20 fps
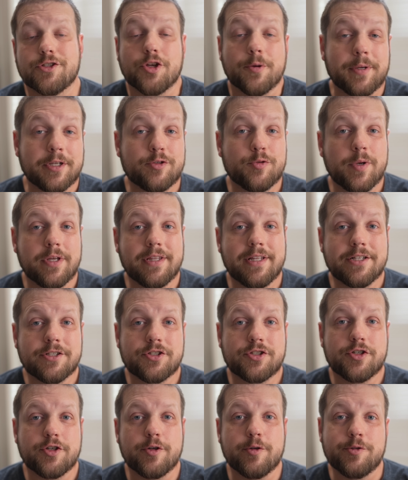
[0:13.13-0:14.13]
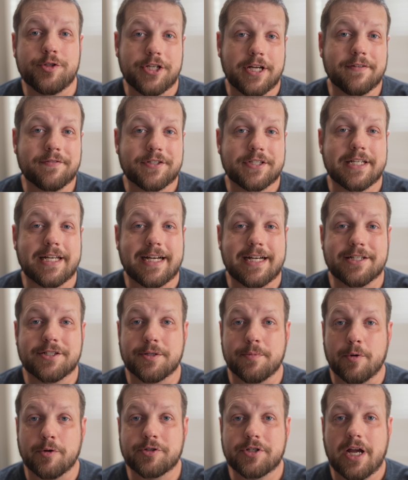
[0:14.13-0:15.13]
So between these two, GFCI is
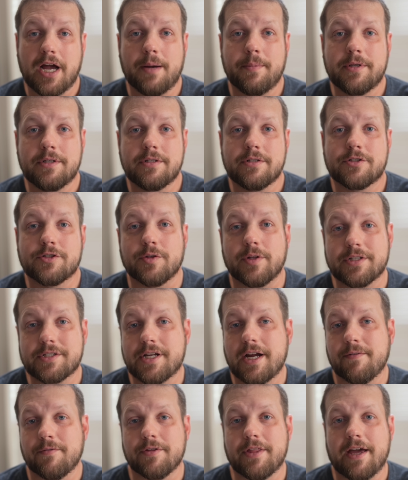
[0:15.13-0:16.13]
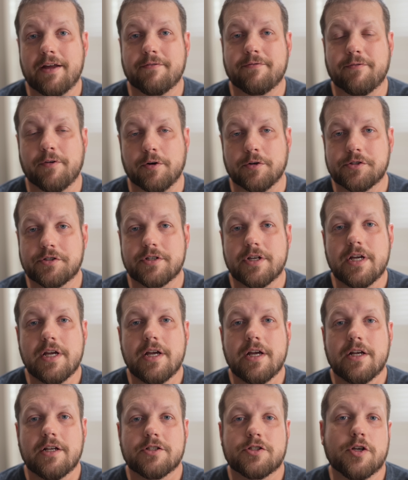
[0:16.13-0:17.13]
the most common, so let's cover that first.
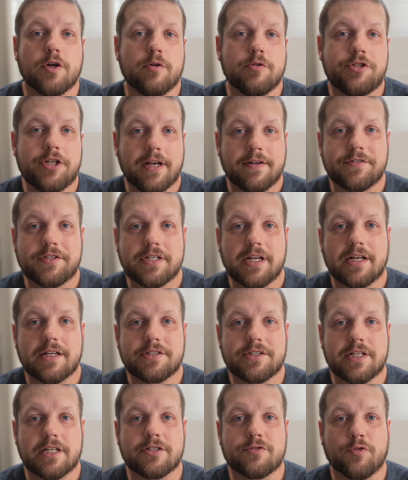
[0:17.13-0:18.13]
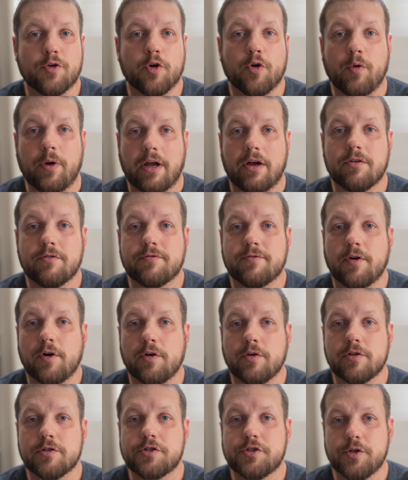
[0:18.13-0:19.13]
So GFCI stands for ground
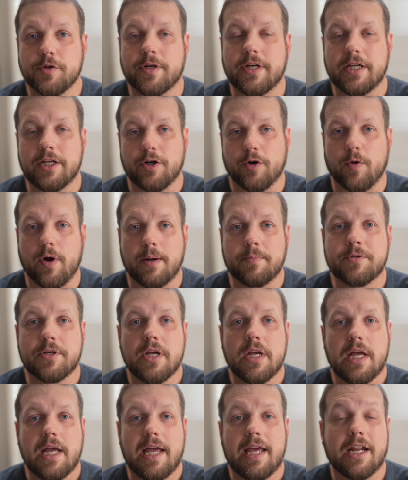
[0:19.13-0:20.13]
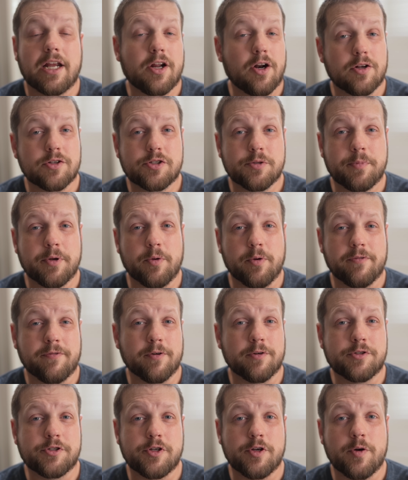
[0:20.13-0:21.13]
fault circuit interrupt, and it can also be
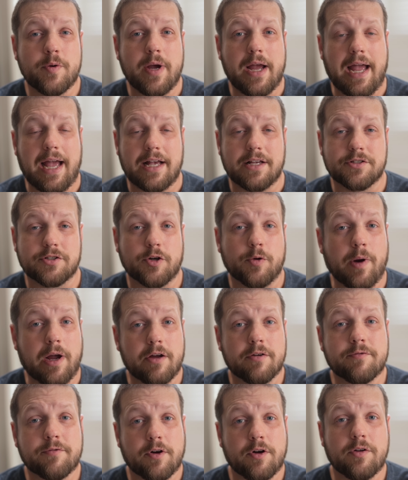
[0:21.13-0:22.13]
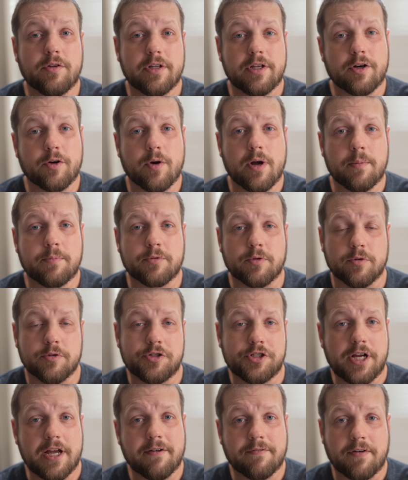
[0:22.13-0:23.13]
referred to as ground fault interrupt or
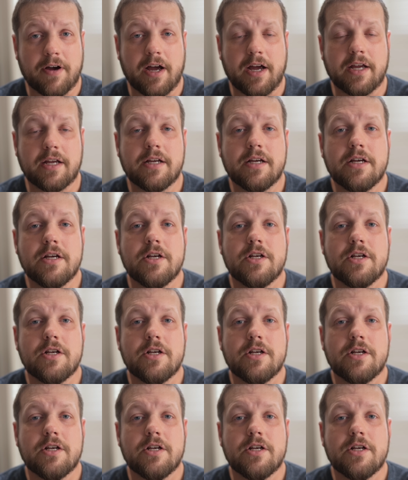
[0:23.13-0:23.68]
GFI.